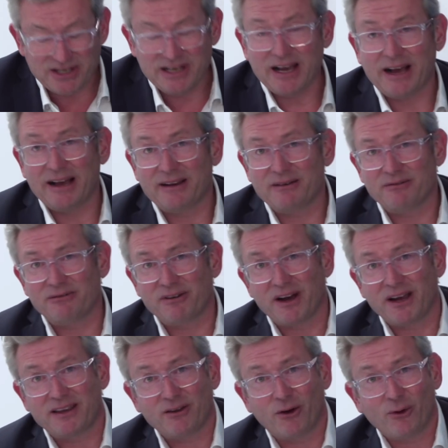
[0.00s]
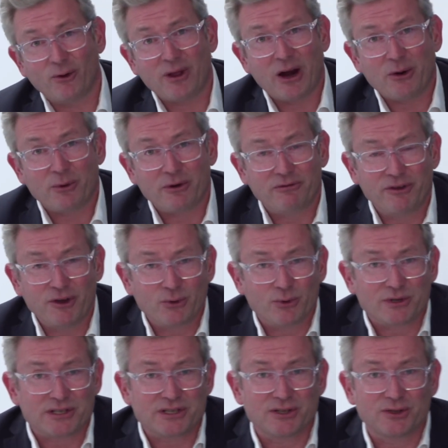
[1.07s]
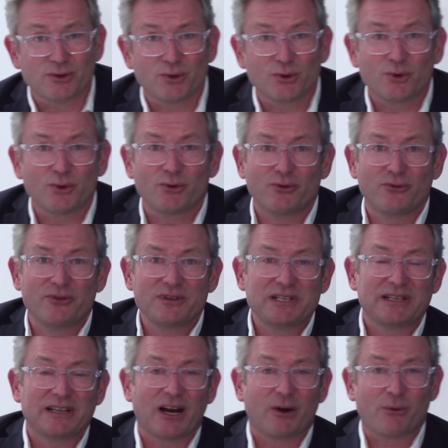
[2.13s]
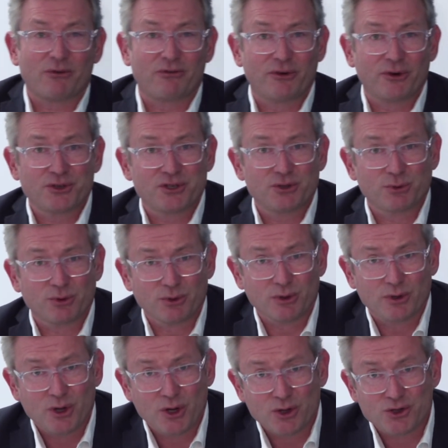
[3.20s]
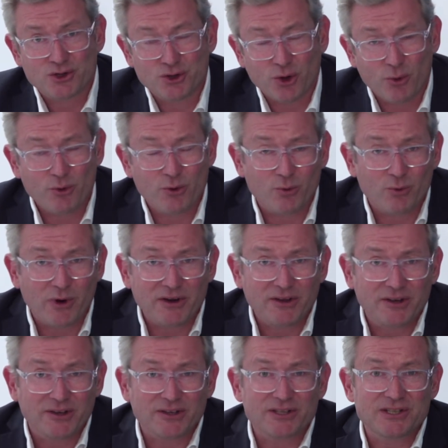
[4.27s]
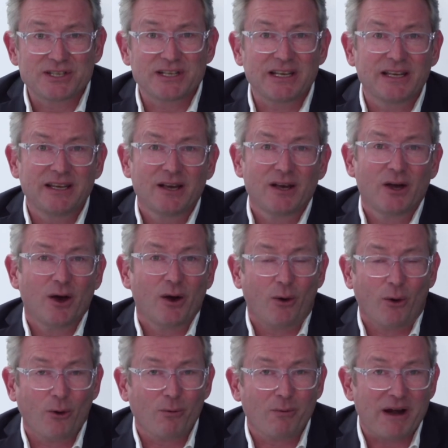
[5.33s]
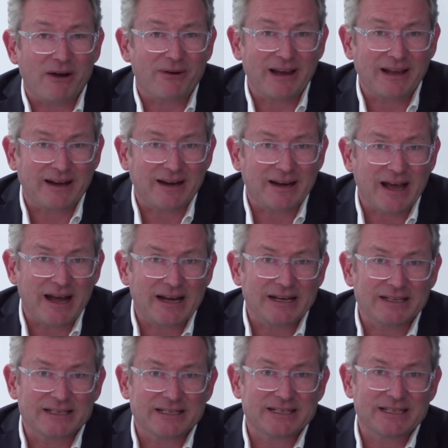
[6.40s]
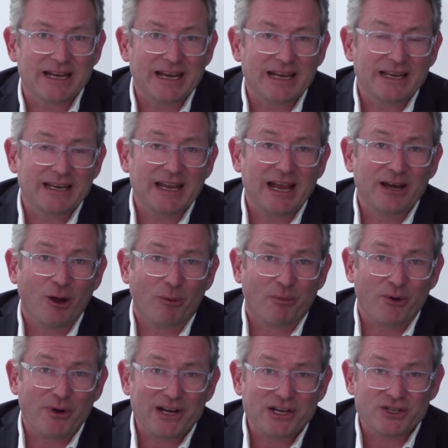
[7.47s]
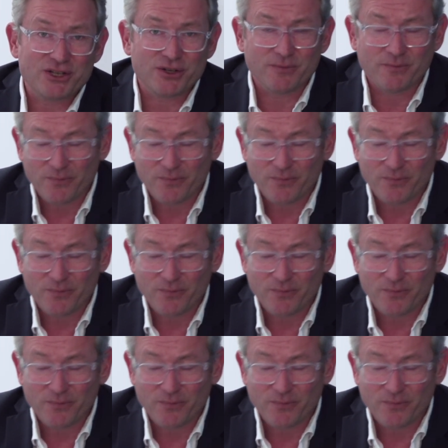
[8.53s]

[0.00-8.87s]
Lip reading: I invite all our viewers to visit our virtual showroom where you can see all MARELEC lines in operation.